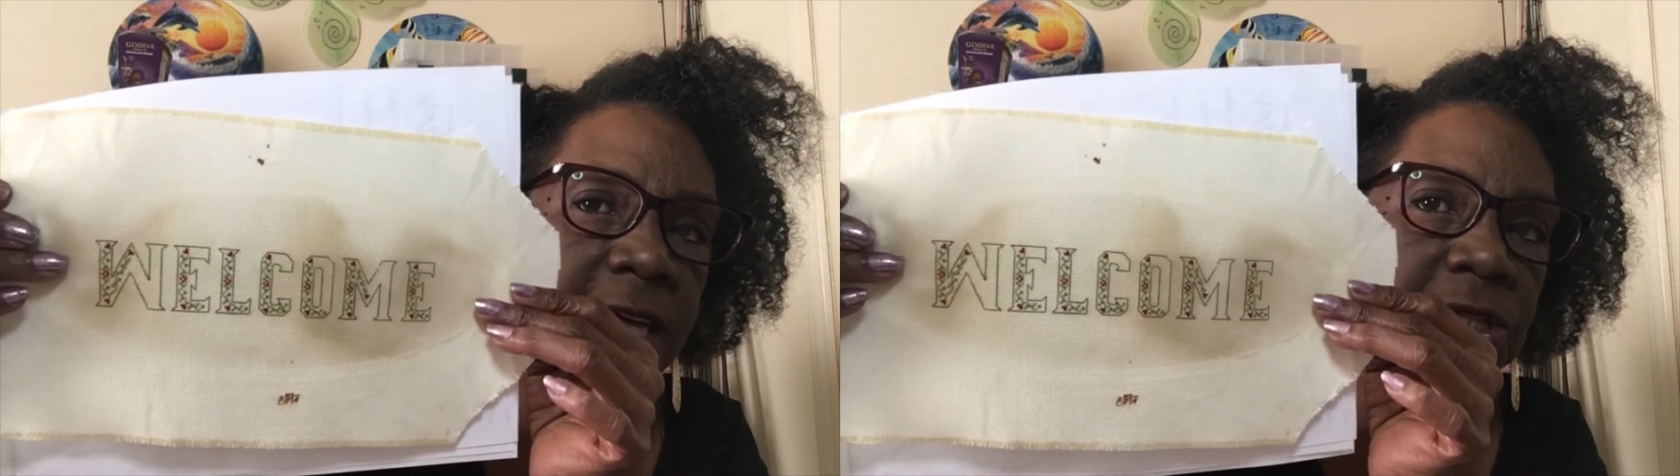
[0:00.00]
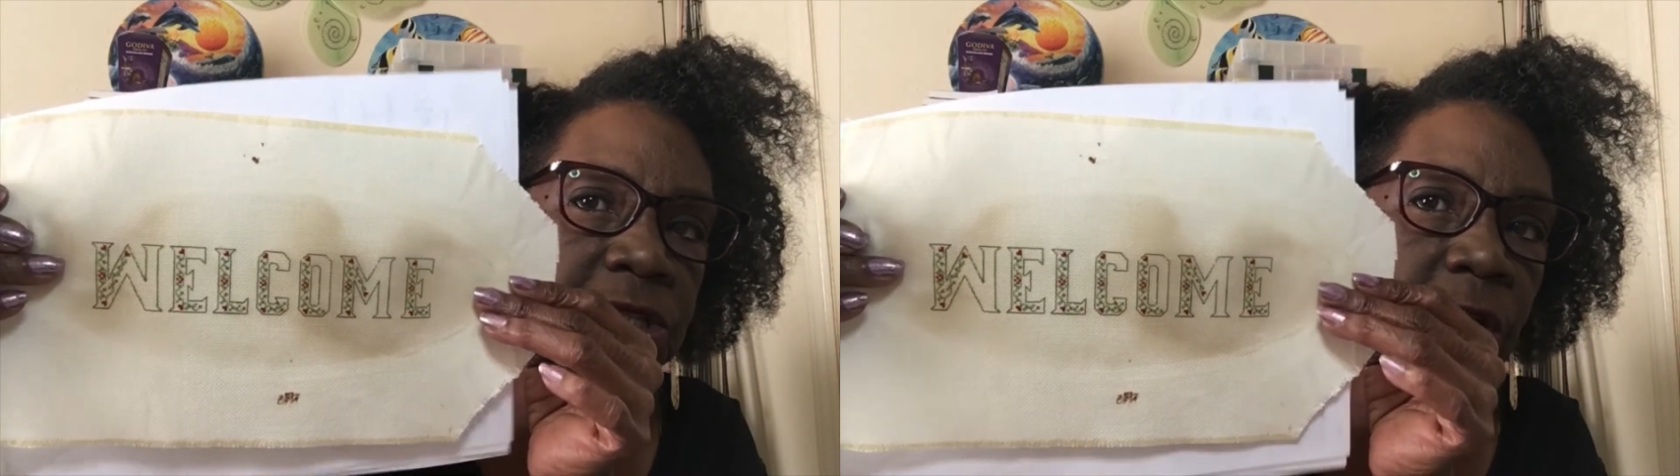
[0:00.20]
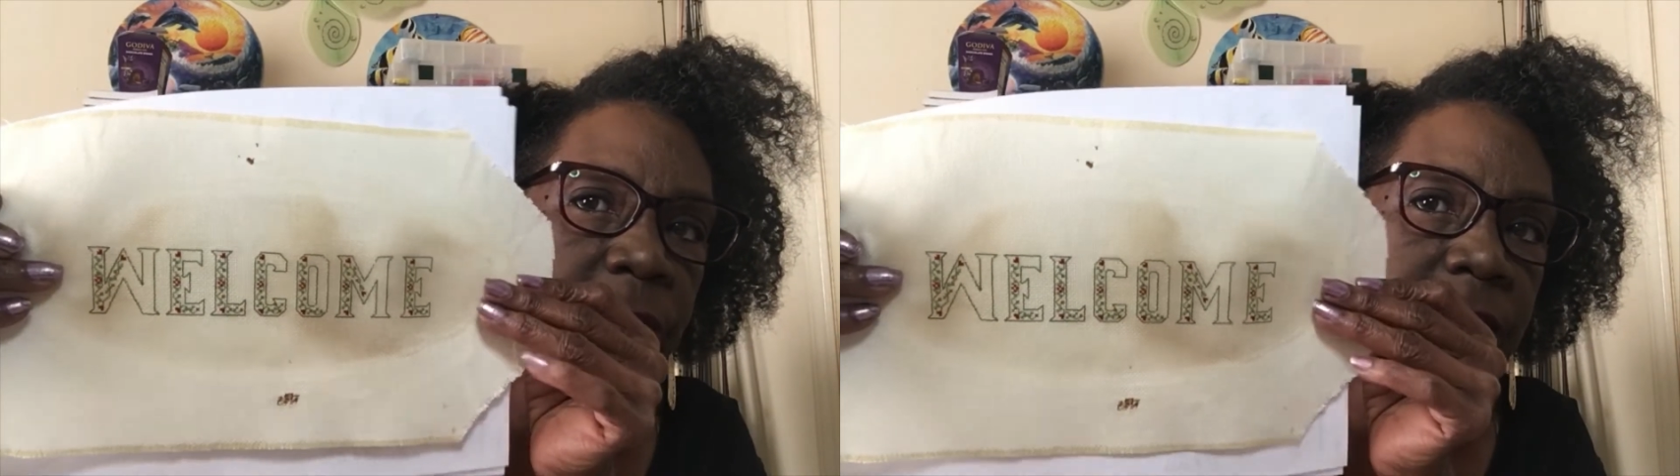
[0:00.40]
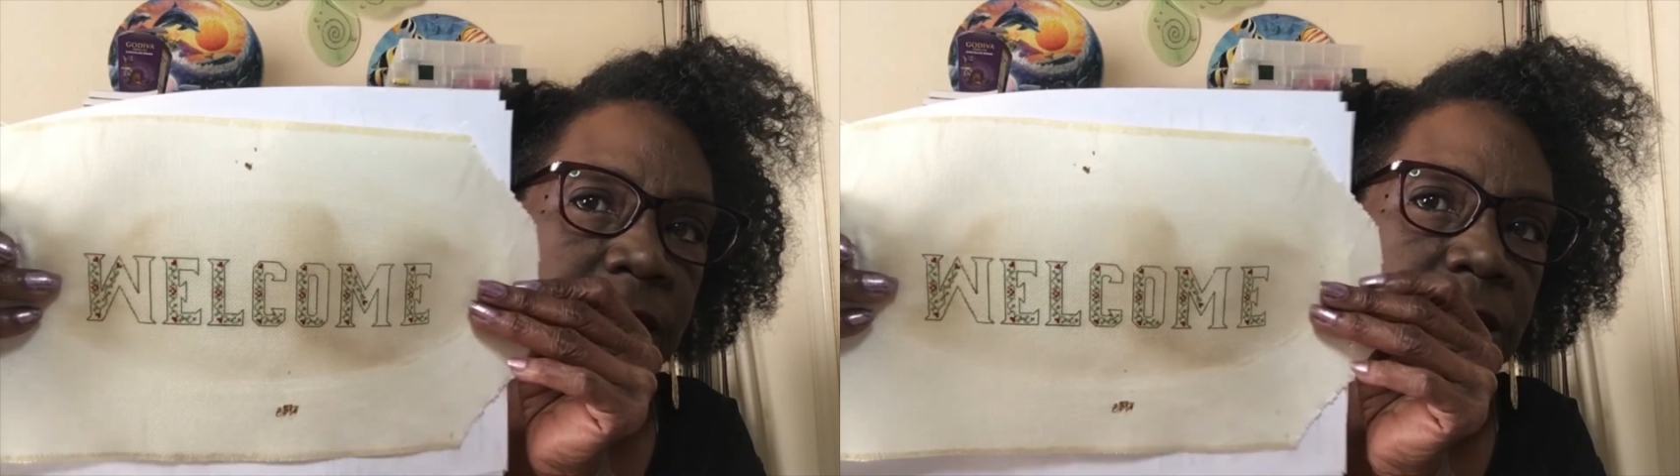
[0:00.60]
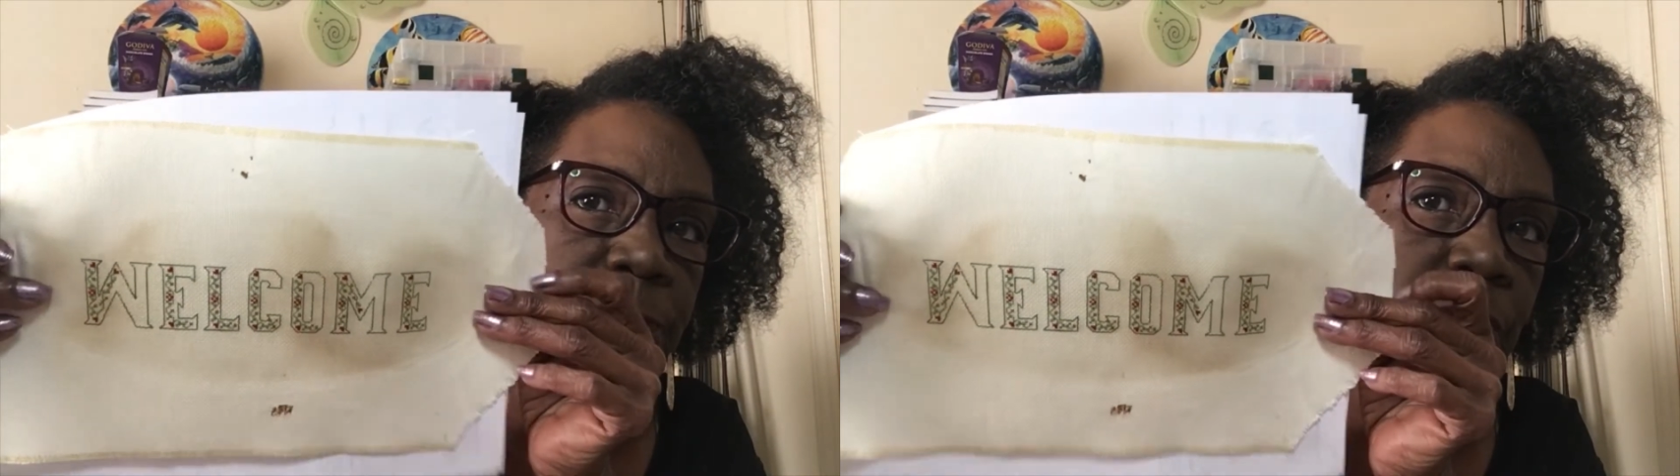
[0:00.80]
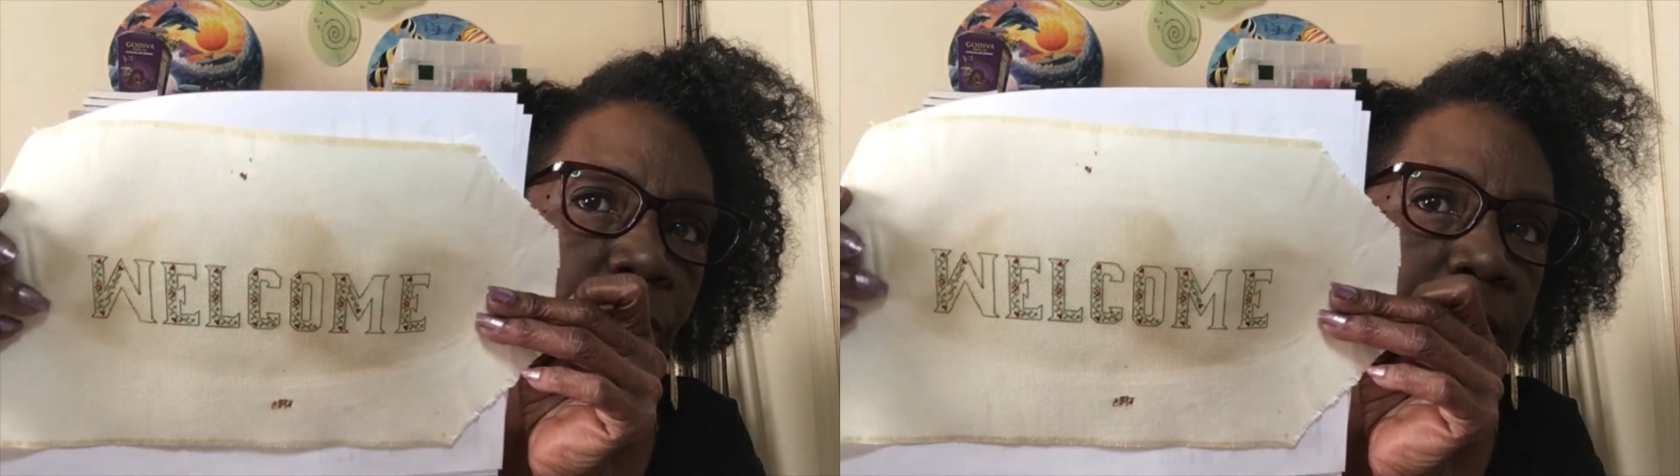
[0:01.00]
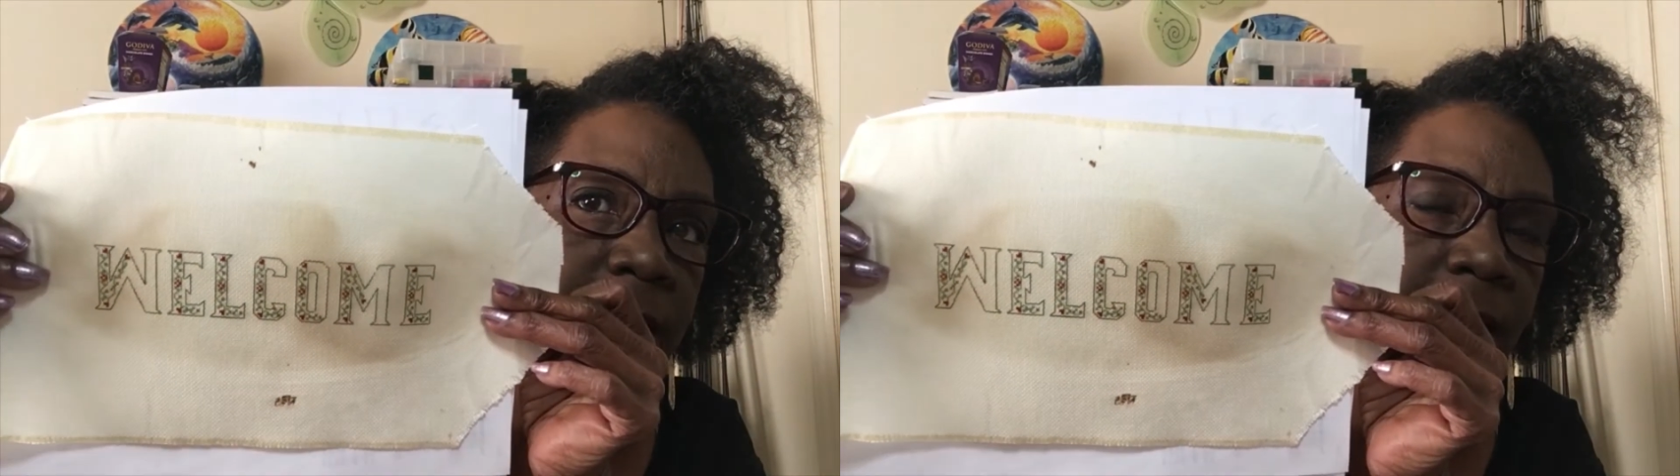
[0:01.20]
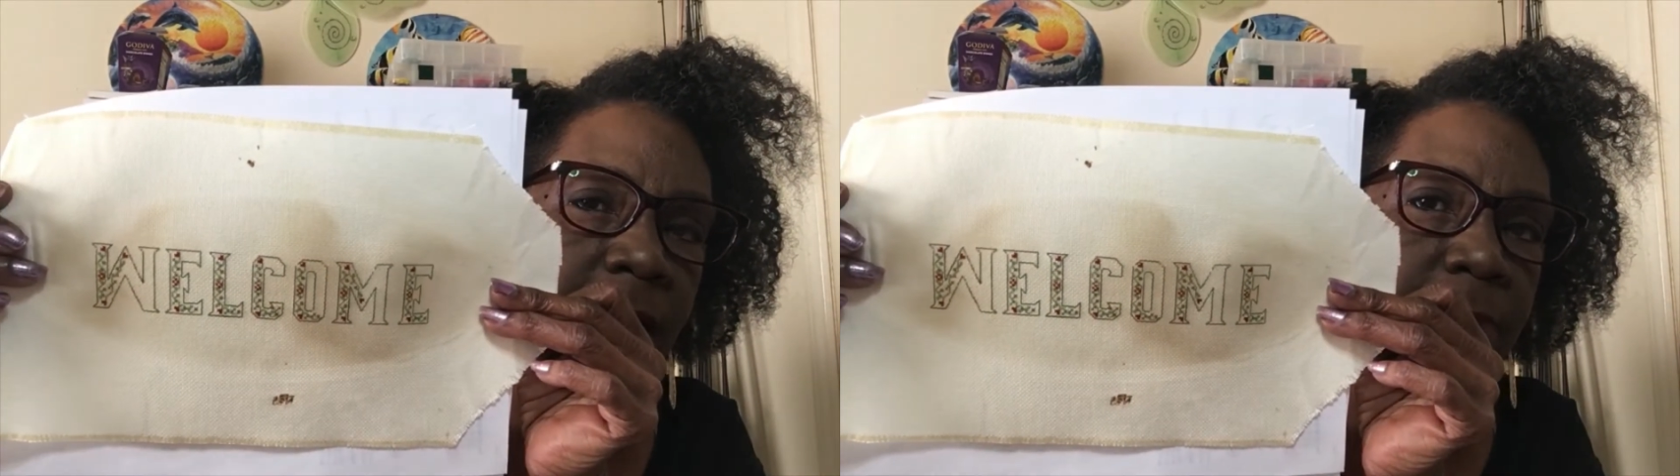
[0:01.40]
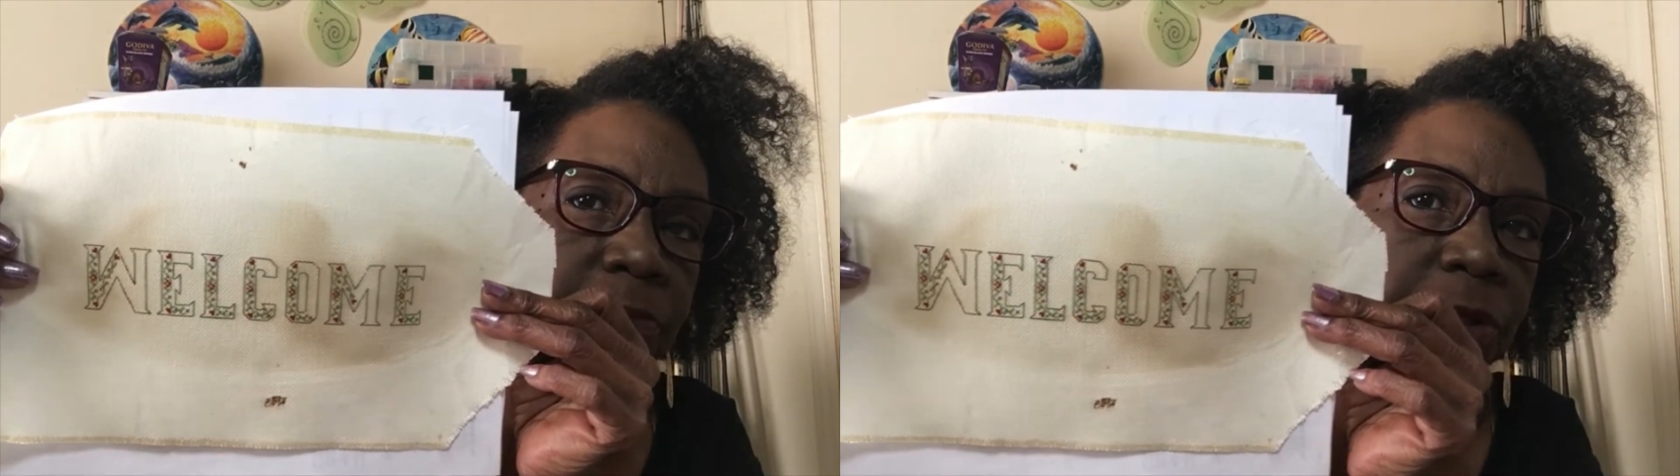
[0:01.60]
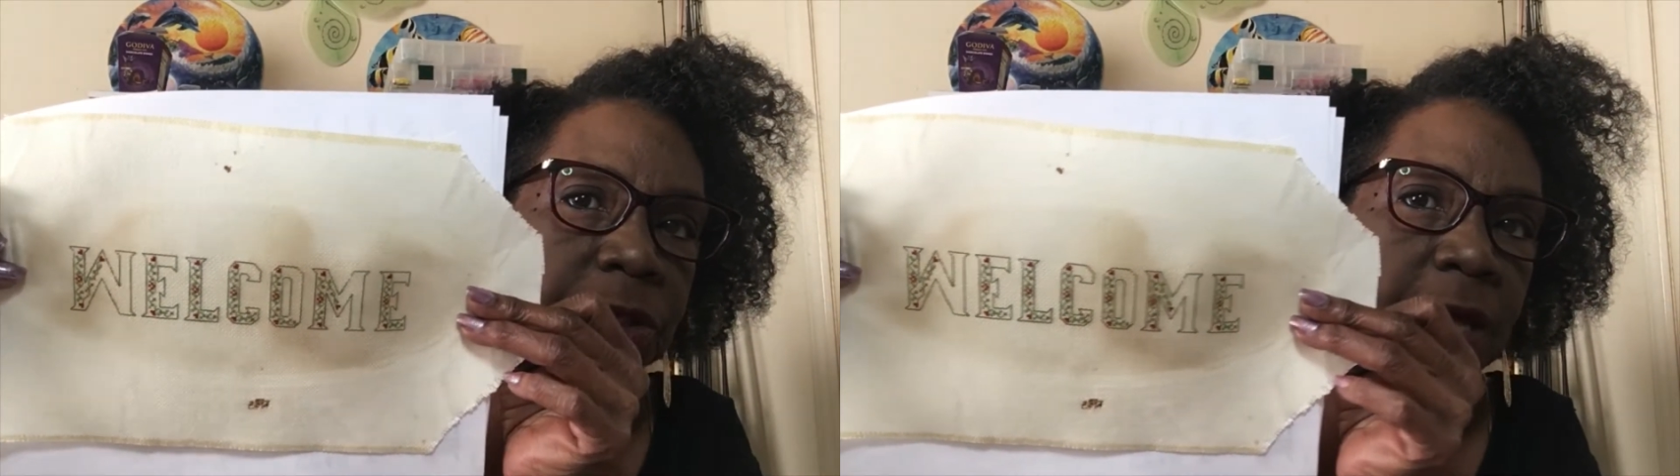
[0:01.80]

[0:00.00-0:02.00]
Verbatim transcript: So at this point, I'm,